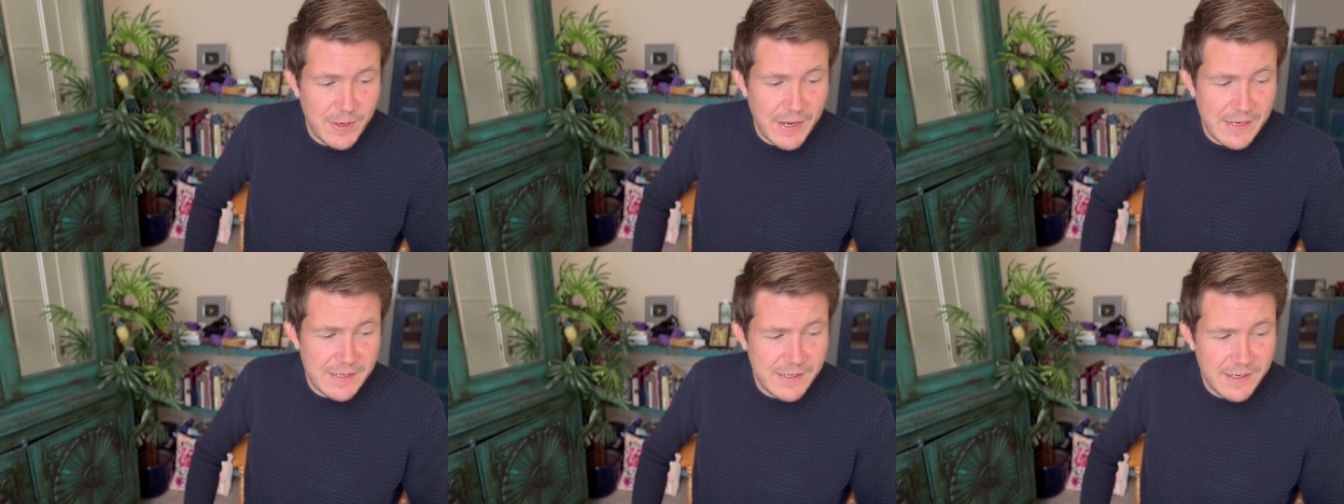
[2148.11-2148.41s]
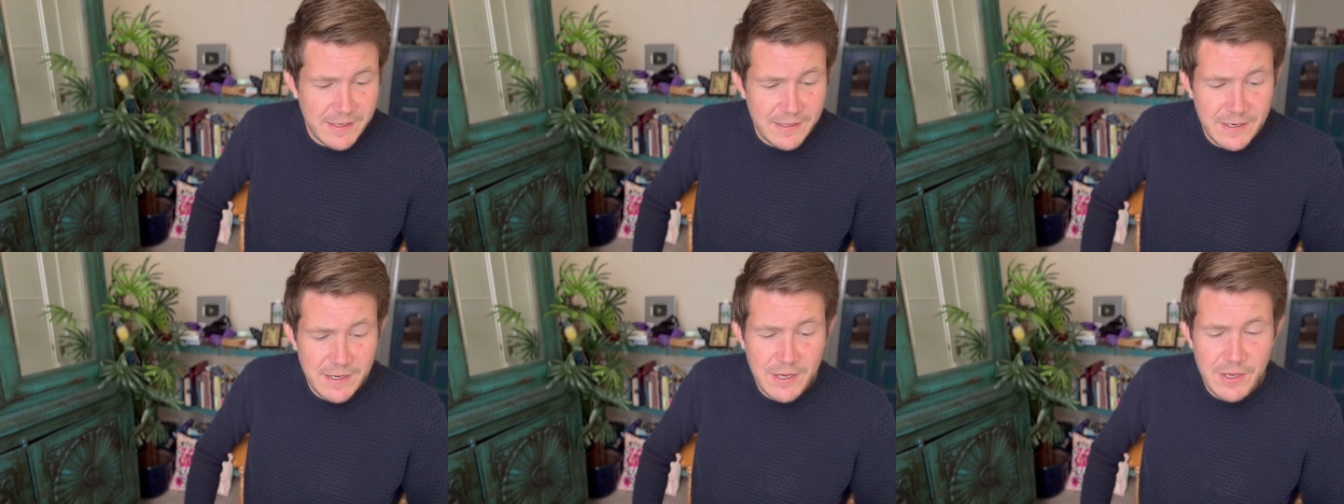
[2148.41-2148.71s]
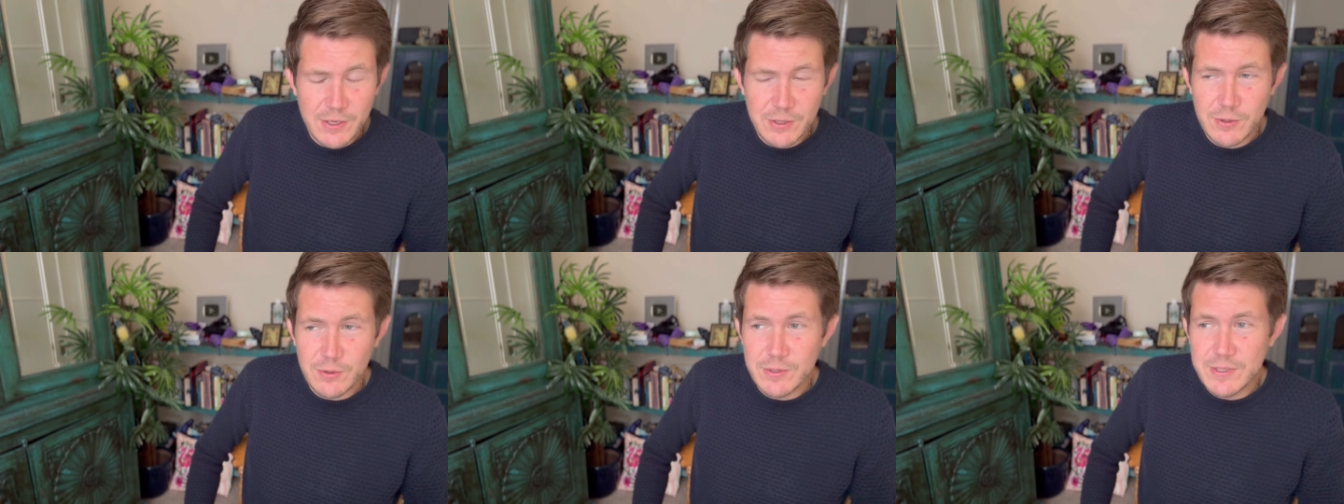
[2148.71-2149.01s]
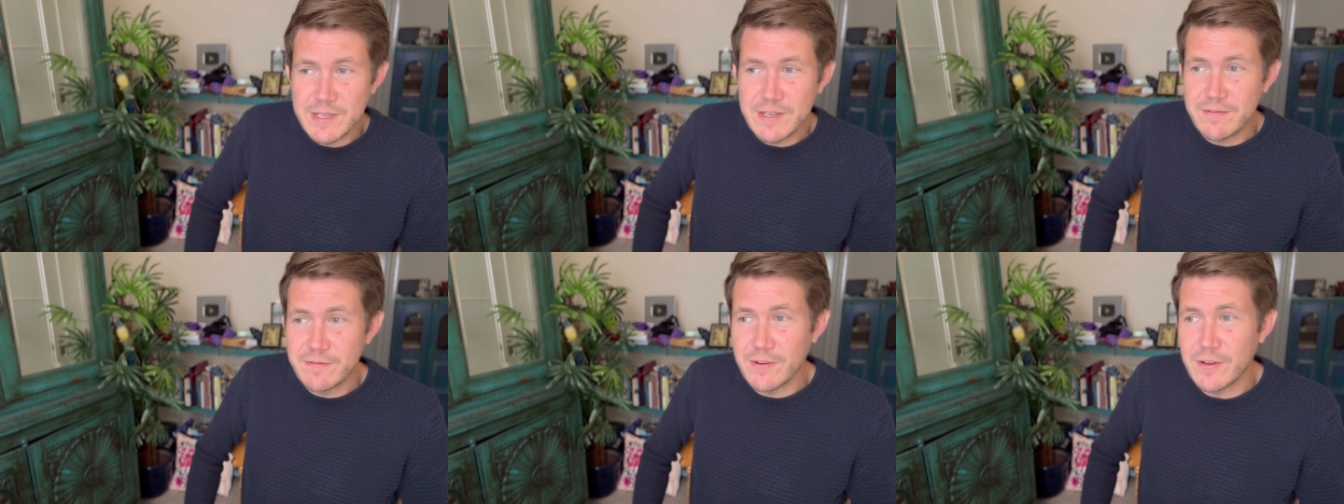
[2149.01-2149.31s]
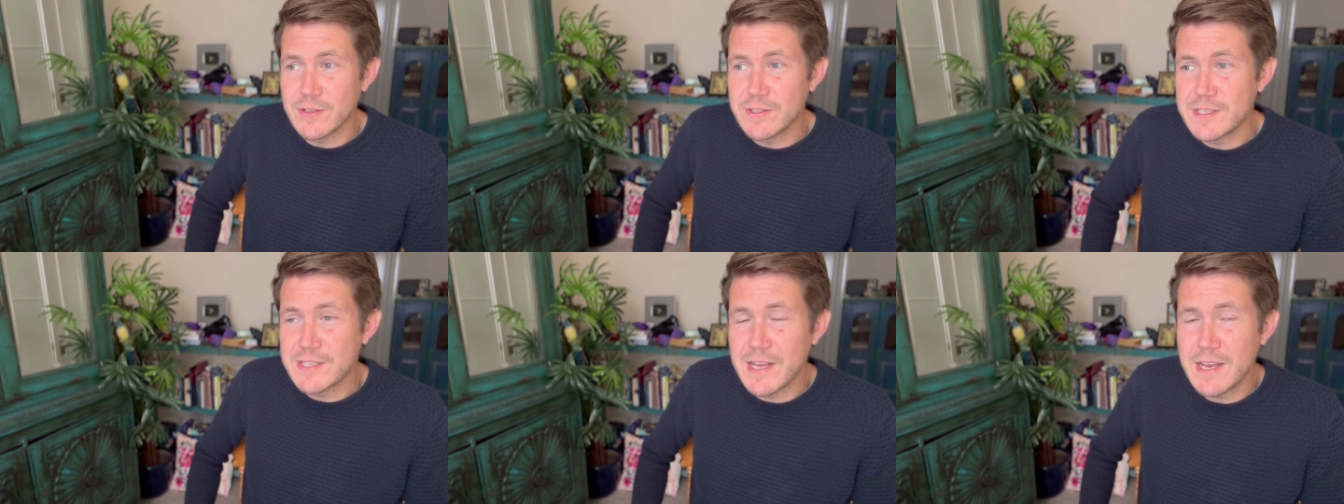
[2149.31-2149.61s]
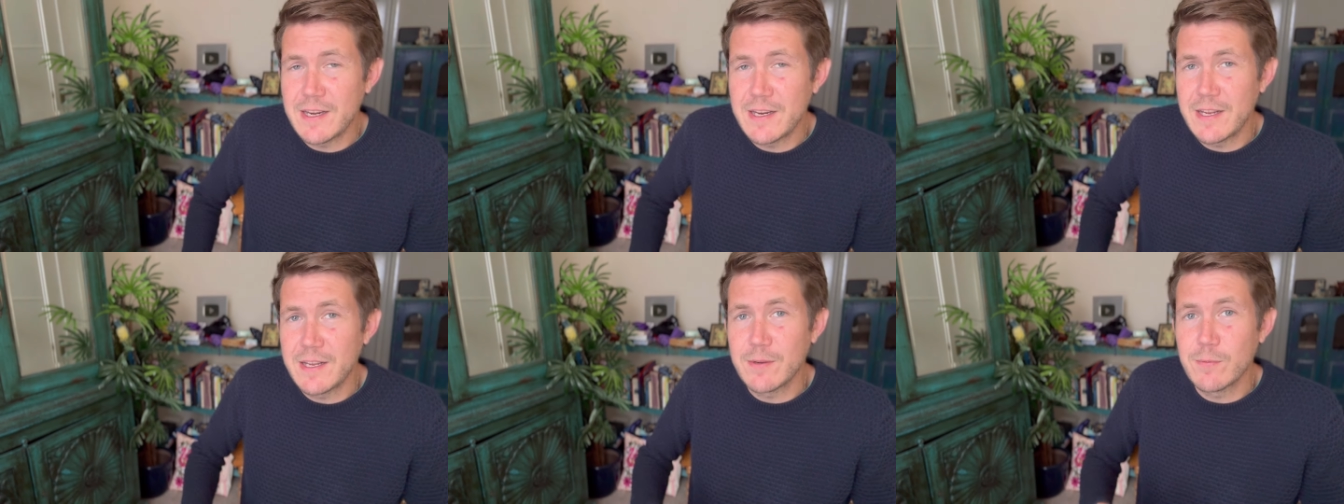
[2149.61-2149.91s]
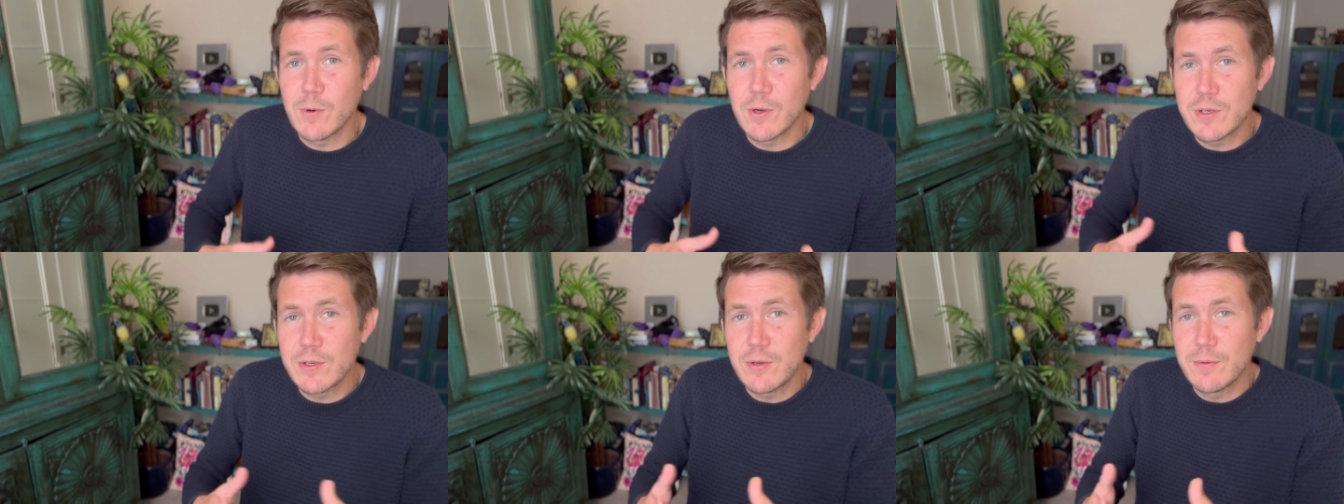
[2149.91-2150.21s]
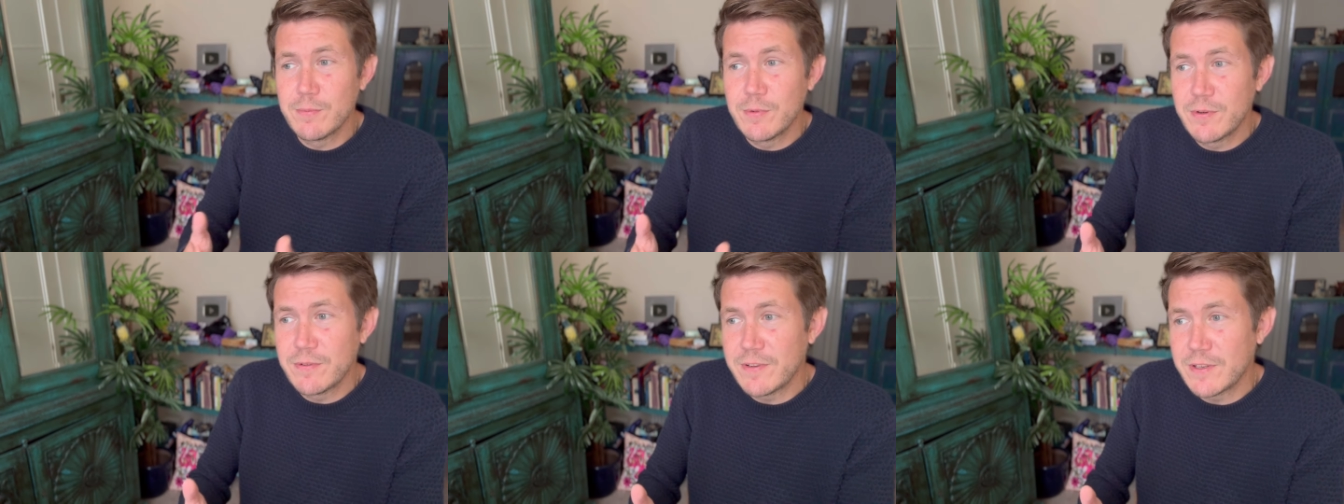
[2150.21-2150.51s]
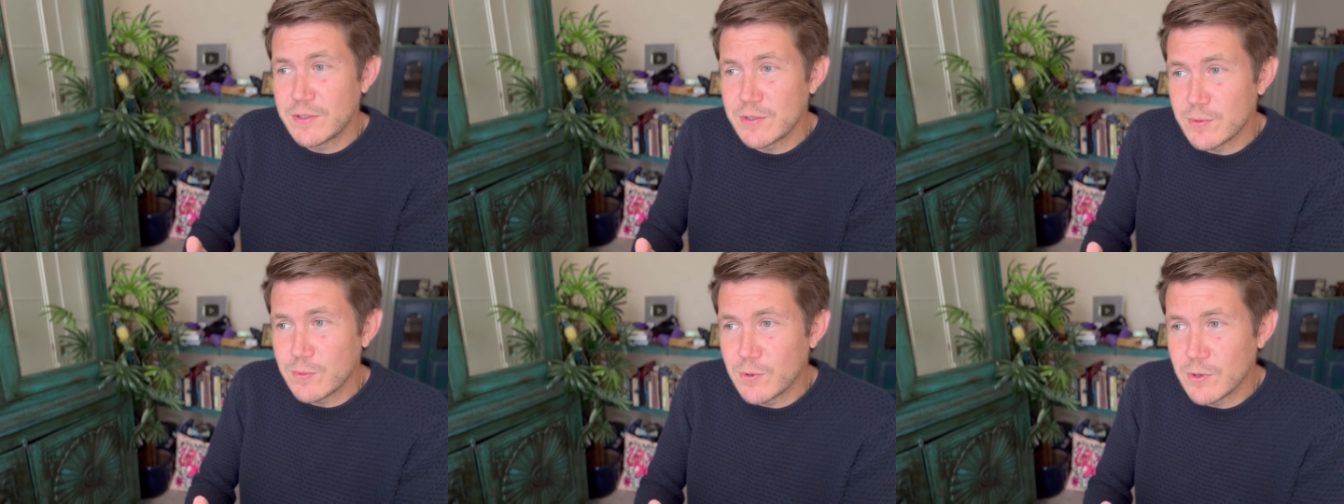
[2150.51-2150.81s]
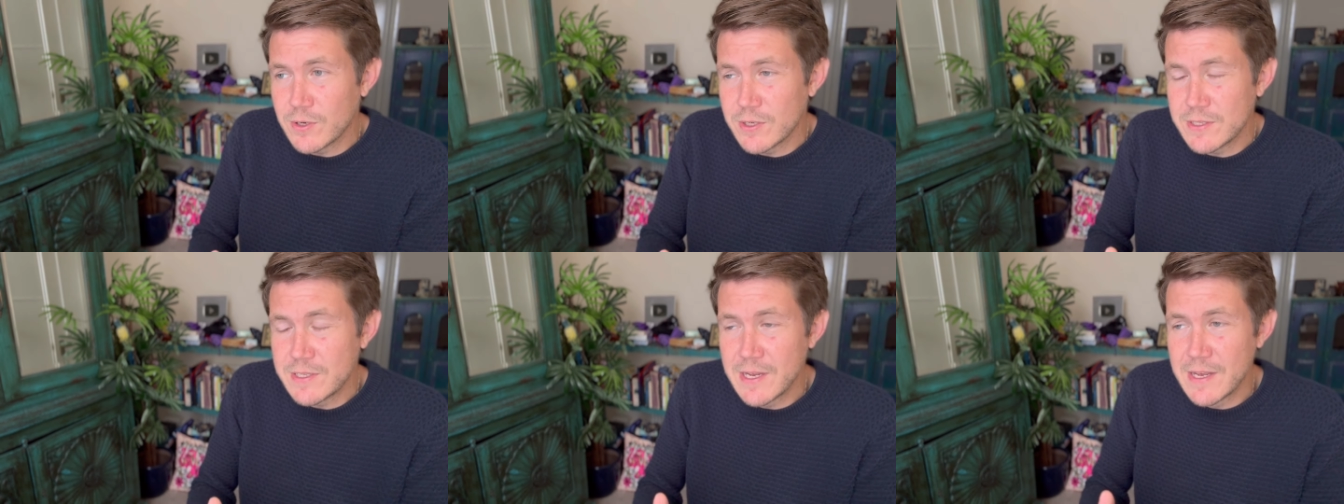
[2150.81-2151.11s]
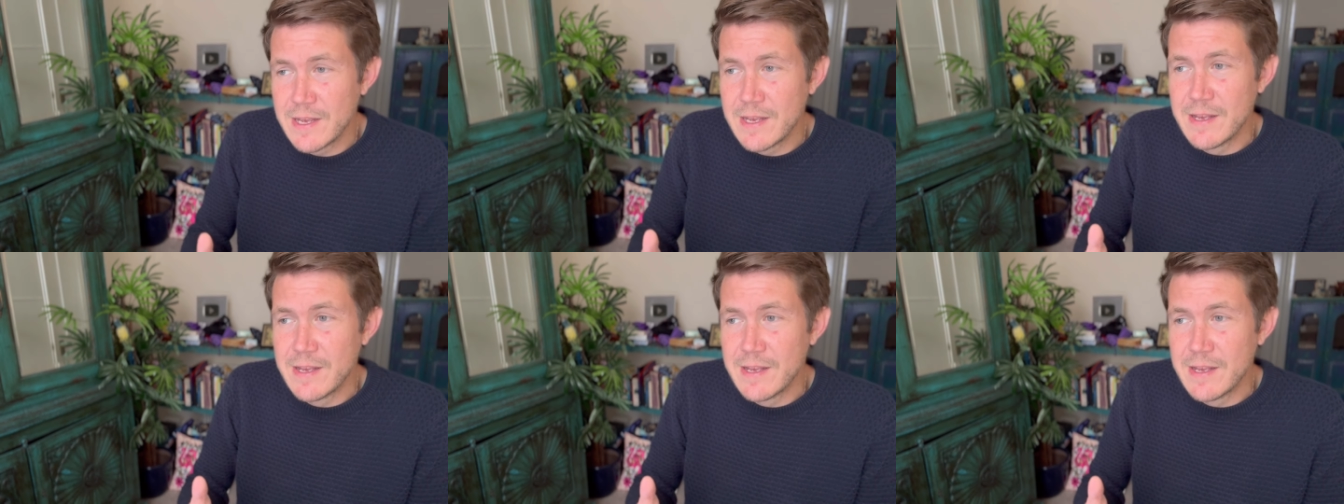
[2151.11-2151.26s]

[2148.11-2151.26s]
as in your default setting, what you're moving towards,